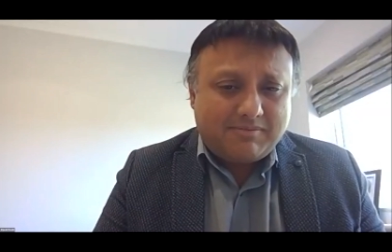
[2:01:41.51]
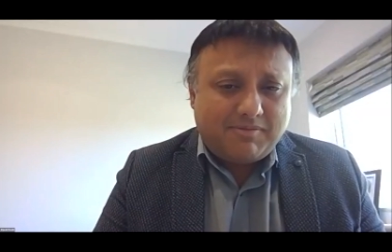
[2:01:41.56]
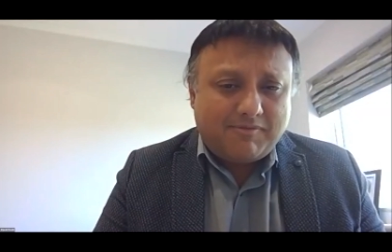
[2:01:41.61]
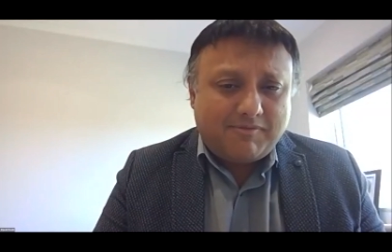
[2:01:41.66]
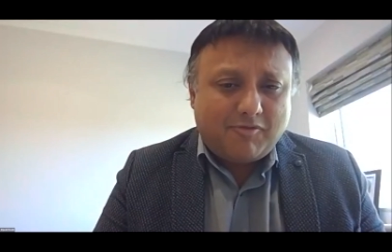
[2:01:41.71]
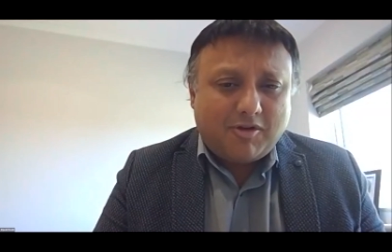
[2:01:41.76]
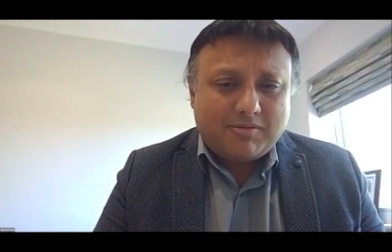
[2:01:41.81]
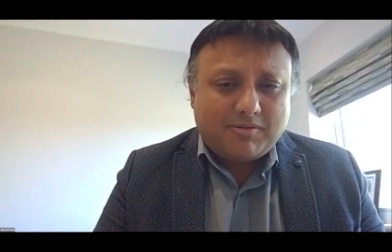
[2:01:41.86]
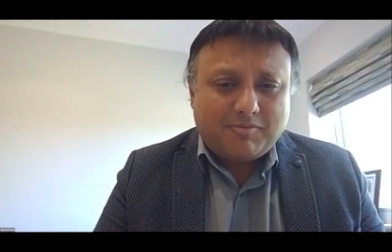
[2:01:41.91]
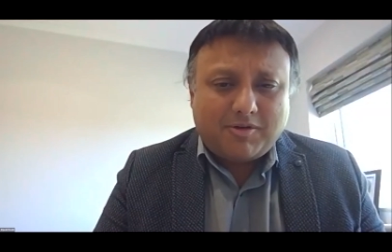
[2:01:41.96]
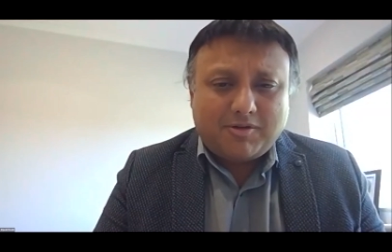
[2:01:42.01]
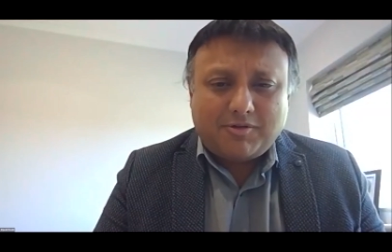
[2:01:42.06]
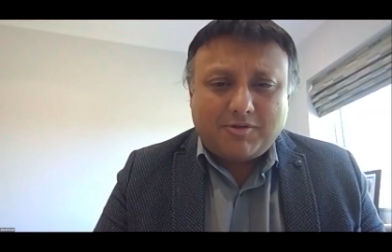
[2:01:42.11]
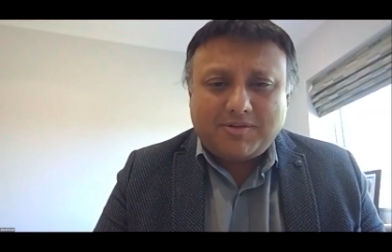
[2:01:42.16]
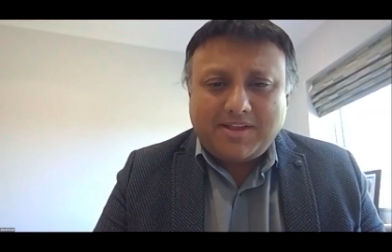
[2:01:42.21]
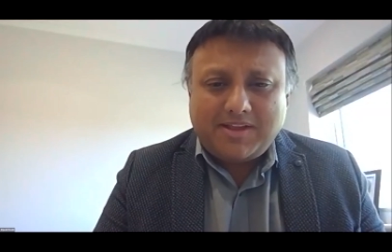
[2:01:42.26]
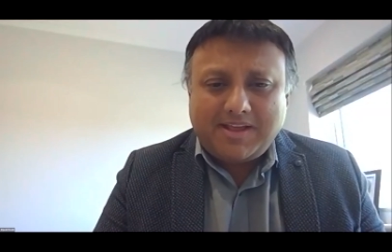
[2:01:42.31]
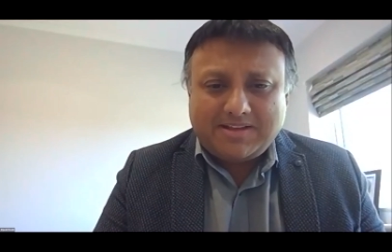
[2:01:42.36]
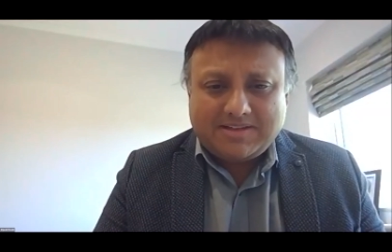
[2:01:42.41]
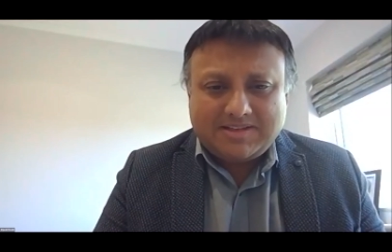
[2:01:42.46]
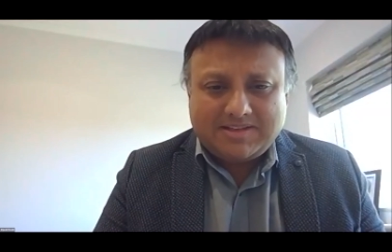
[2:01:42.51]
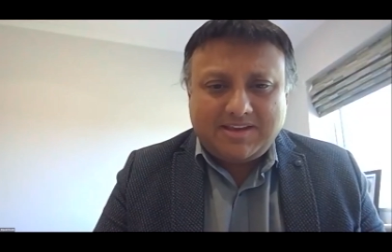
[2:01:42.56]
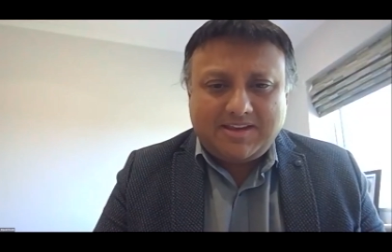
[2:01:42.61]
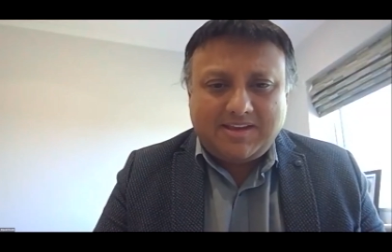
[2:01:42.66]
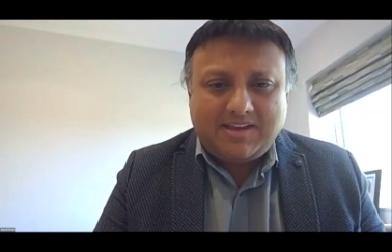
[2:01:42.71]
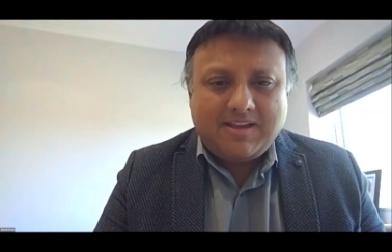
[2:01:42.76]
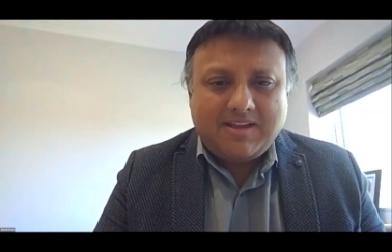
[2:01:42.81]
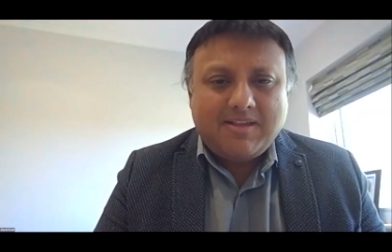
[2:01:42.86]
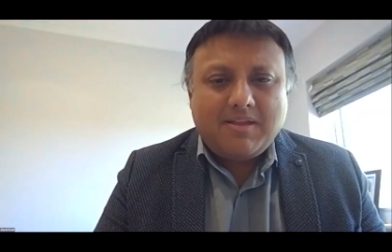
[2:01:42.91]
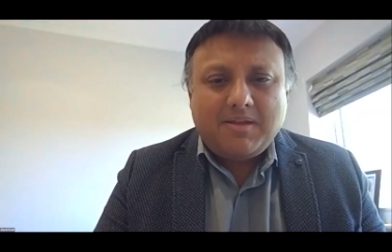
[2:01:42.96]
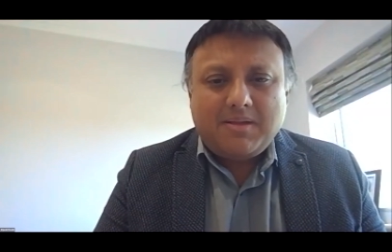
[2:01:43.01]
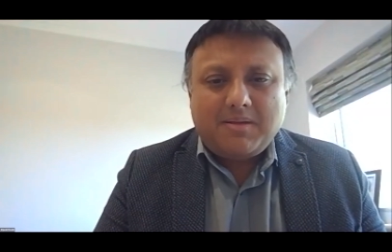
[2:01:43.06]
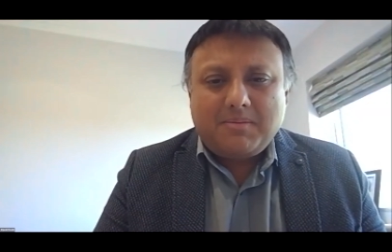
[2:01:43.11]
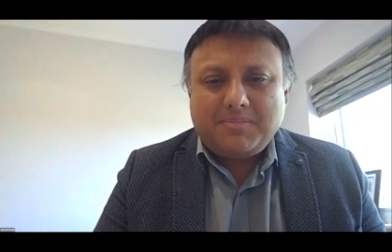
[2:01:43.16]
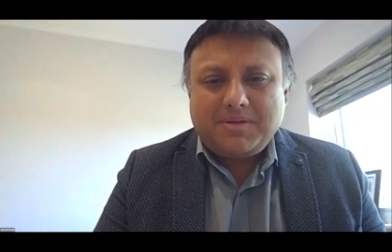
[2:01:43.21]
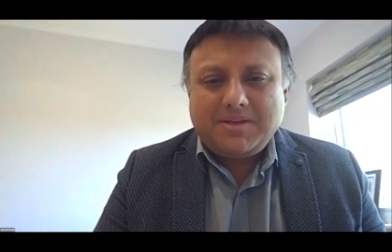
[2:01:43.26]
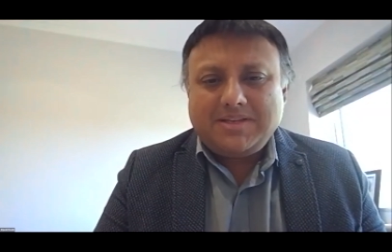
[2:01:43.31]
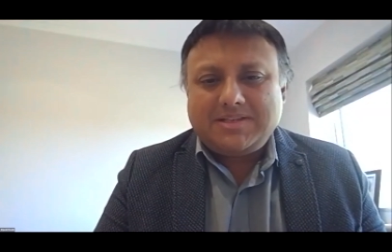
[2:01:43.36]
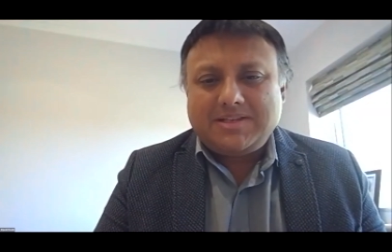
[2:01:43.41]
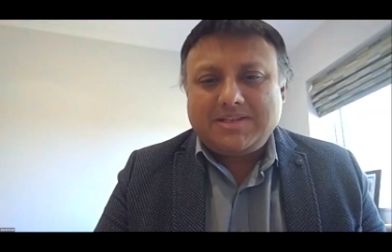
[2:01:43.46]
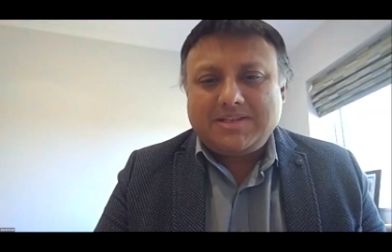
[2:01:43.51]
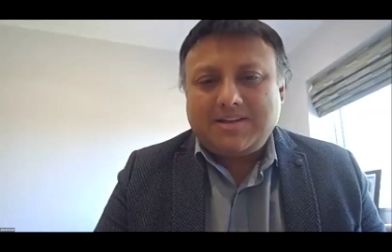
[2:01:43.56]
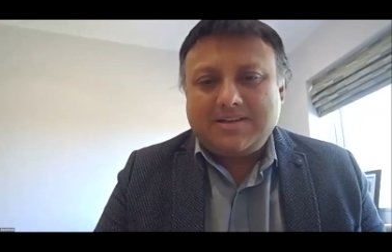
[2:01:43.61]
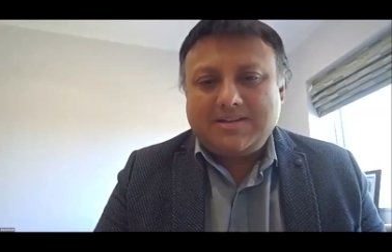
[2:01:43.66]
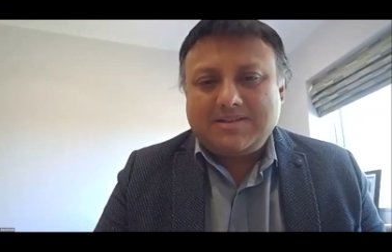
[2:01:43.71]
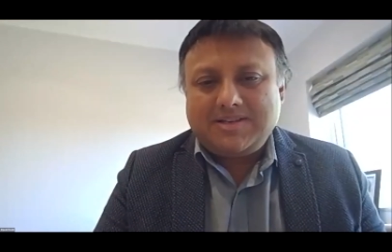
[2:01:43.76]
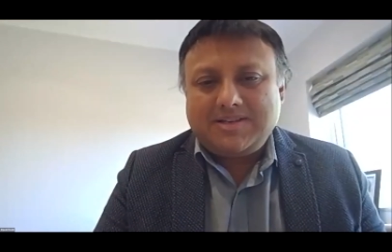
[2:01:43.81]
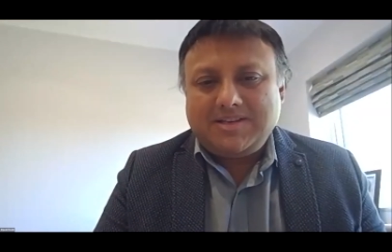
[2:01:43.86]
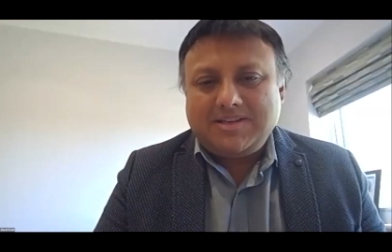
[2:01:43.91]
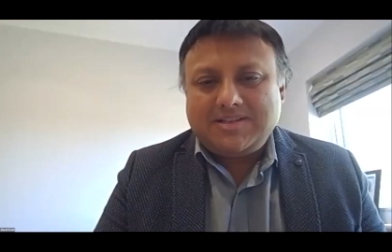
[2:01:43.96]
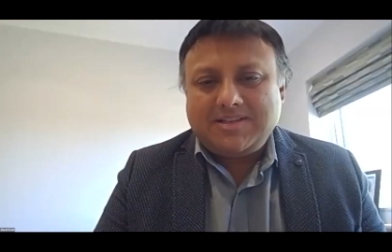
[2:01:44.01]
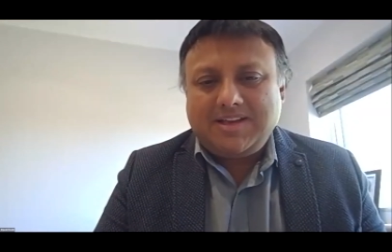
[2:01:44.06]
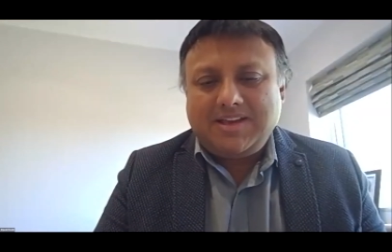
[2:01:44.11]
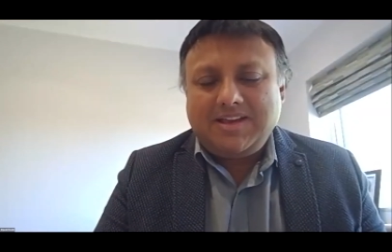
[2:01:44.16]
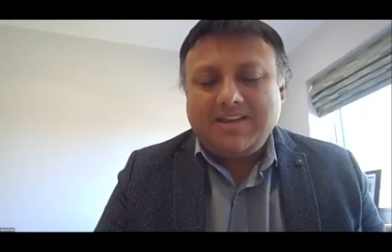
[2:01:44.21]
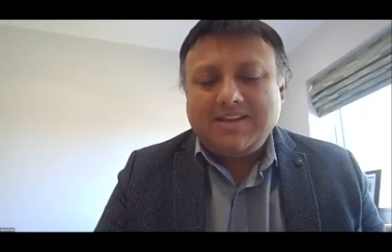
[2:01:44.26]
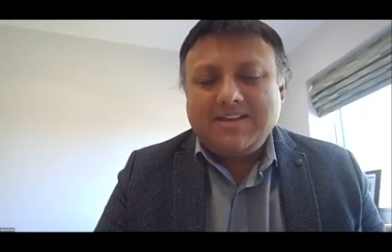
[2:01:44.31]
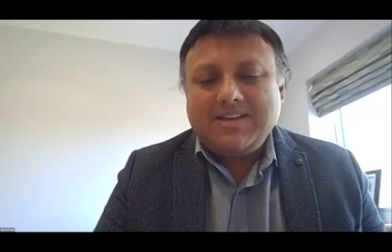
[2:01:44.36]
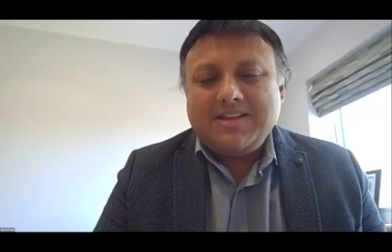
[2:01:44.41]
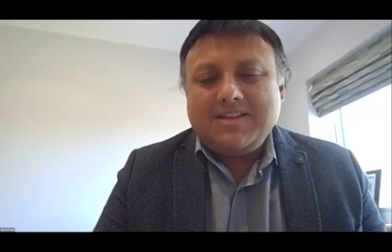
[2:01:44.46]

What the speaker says: we've got one on ICSI, PISA and TZ.